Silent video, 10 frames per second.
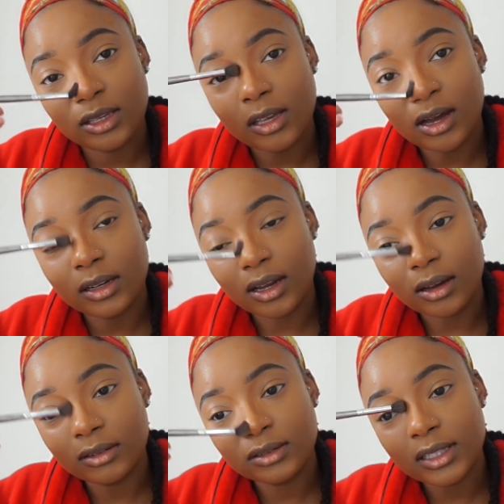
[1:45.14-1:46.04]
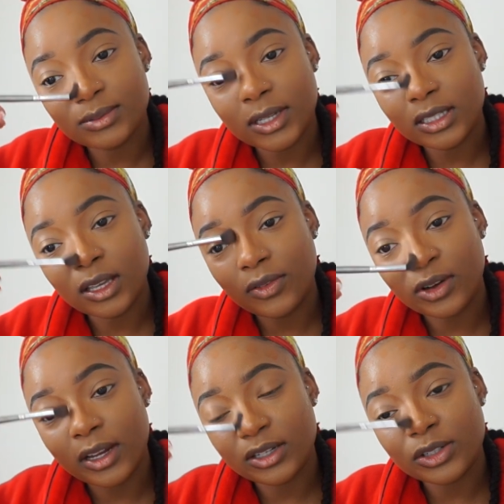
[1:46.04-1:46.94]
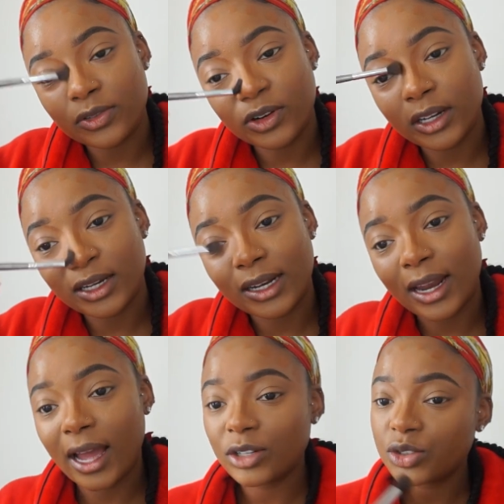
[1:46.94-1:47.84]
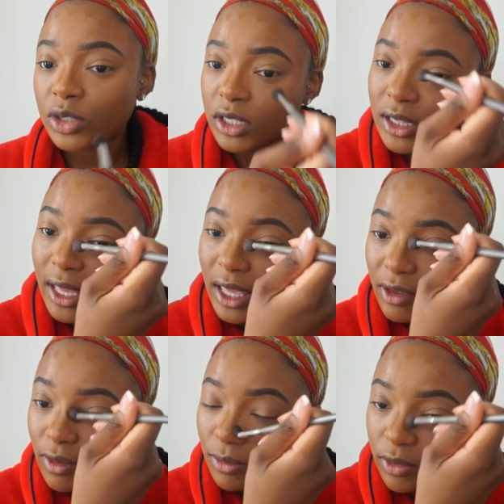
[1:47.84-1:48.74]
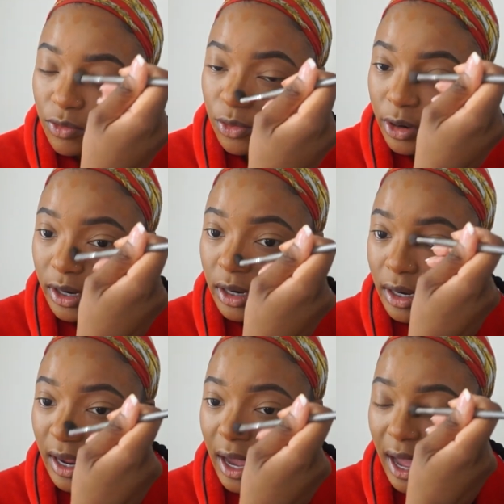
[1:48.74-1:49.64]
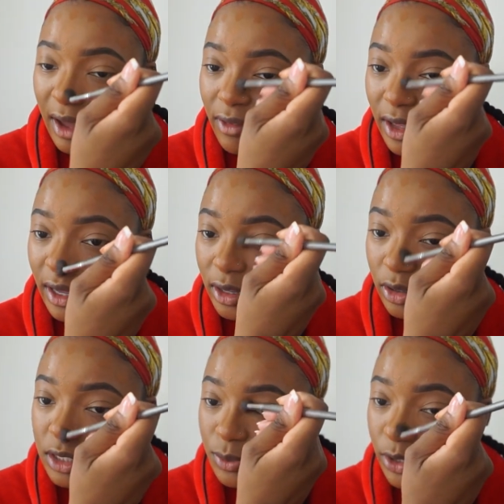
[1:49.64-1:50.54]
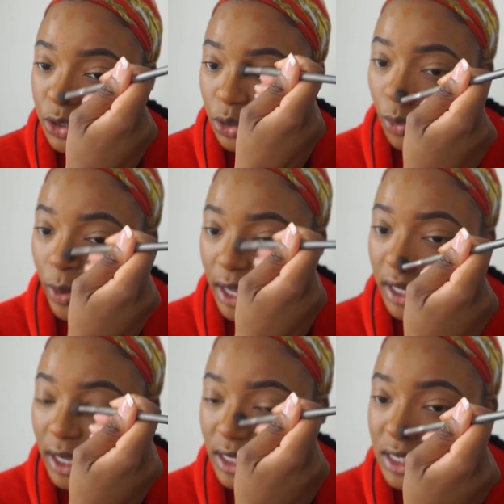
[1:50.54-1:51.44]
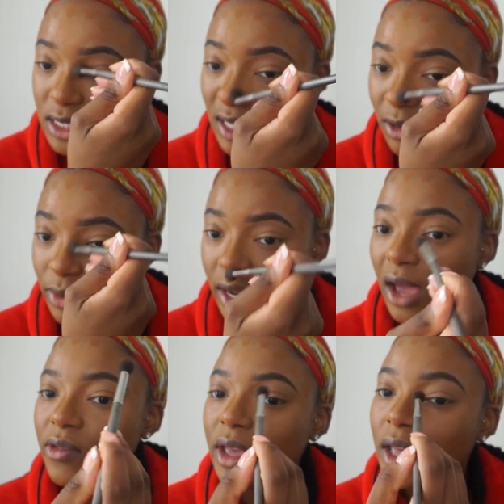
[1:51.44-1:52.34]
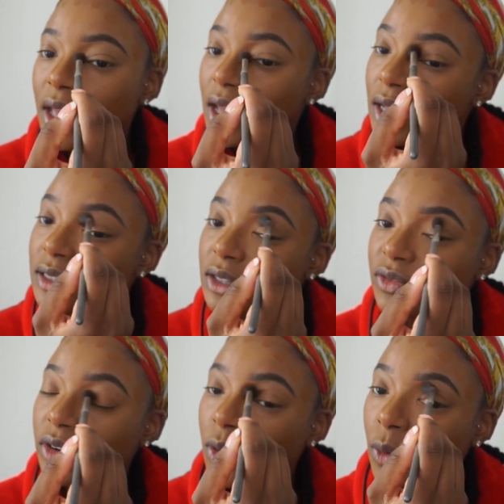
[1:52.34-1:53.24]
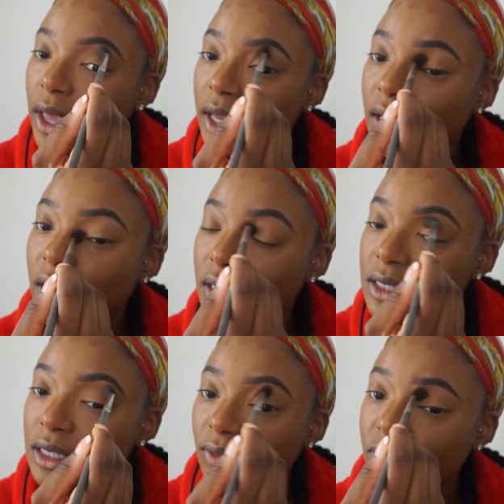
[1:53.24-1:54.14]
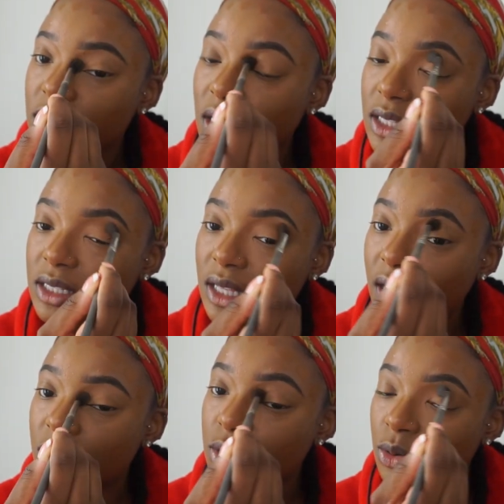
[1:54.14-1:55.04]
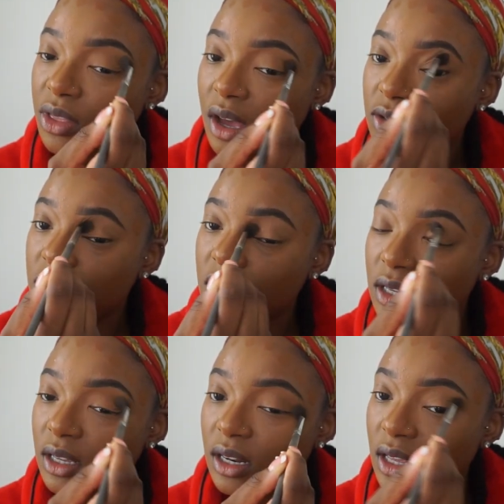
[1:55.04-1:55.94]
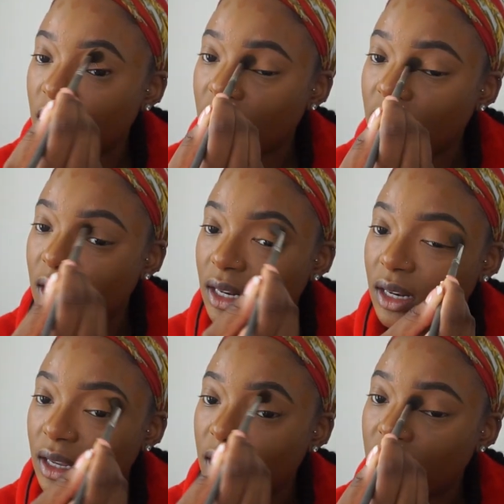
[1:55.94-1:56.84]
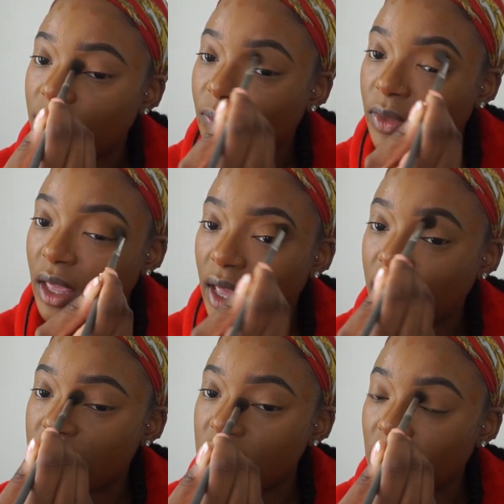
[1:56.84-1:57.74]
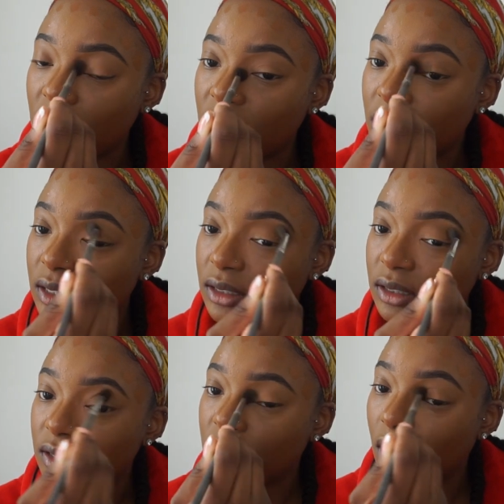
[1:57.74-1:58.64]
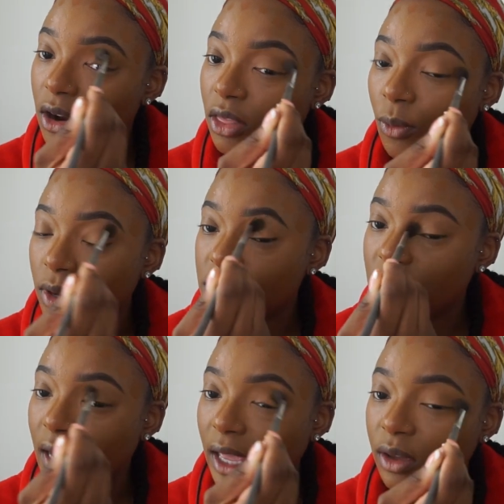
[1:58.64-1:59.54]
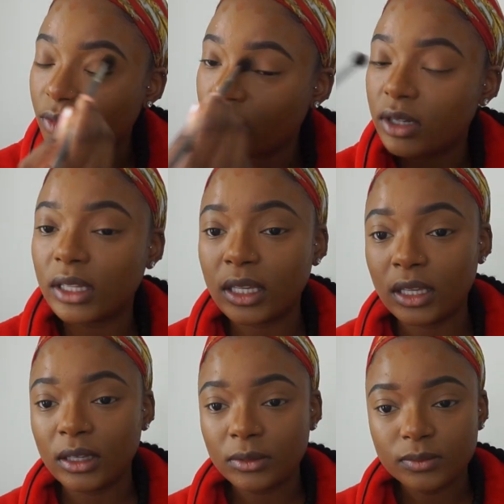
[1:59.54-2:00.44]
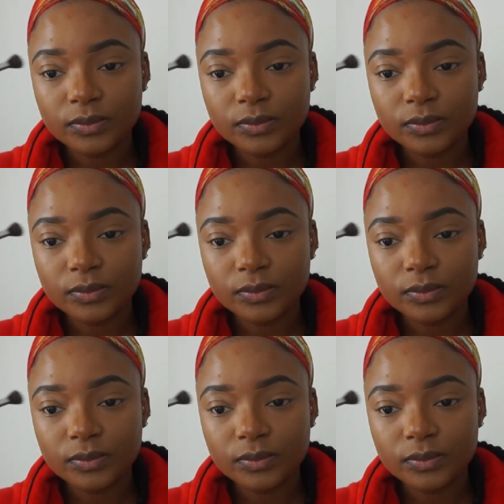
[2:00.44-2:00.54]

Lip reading: y'all know, especially if you're introverted naturally, like even before having spiritual awakenings, because I've been having different awakenings since like 2018 are the ones that I could really